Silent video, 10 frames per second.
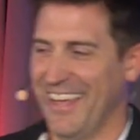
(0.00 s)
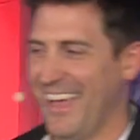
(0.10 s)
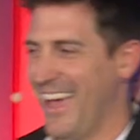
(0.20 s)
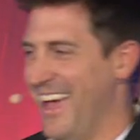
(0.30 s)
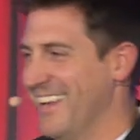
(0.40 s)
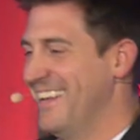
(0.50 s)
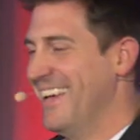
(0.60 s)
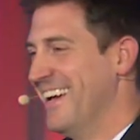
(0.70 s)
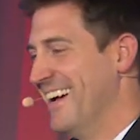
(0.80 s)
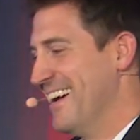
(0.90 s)
and
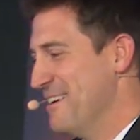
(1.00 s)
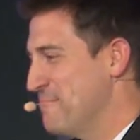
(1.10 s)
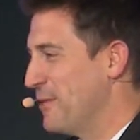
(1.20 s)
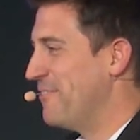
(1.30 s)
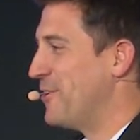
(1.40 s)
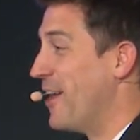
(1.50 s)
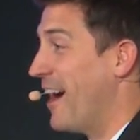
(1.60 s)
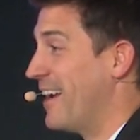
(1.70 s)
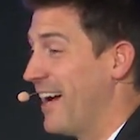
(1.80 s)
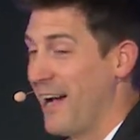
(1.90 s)
believe it or
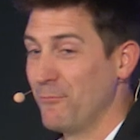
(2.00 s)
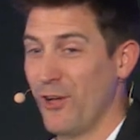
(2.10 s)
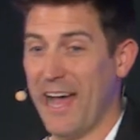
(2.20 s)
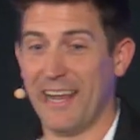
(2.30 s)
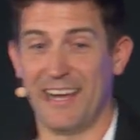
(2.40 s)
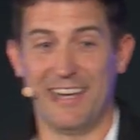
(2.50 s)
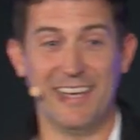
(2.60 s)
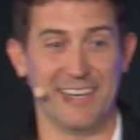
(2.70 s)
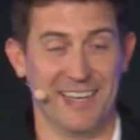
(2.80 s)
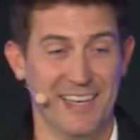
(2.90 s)
not, I'm glad I
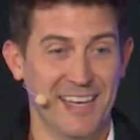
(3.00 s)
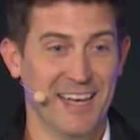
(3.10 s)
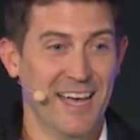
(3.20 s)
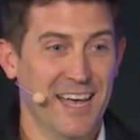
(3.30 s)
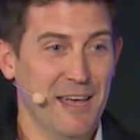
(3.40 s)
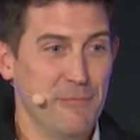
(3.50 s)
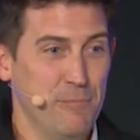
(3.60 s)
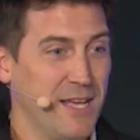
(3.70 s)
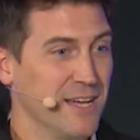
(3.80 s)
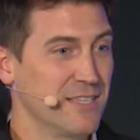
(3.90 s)
did.
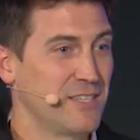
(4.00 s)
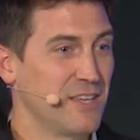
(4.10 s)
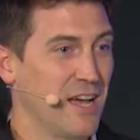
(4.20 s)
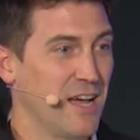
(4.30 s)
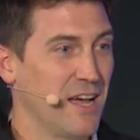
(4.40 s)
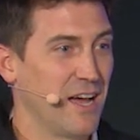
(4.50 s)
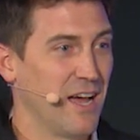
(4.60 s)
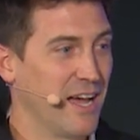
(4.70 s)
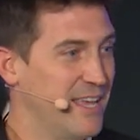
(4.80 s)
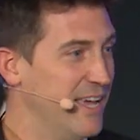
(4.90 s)
Because
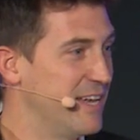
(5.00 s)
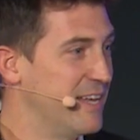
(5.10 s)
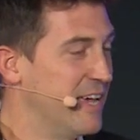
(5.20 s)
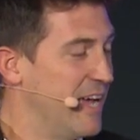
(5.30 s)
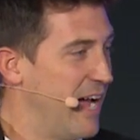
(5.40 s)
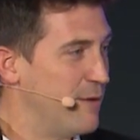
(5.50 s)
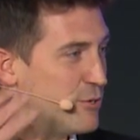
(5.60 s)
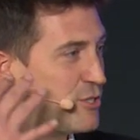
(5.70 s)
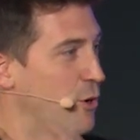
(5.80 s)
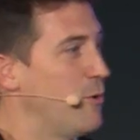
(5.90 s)
again, I was so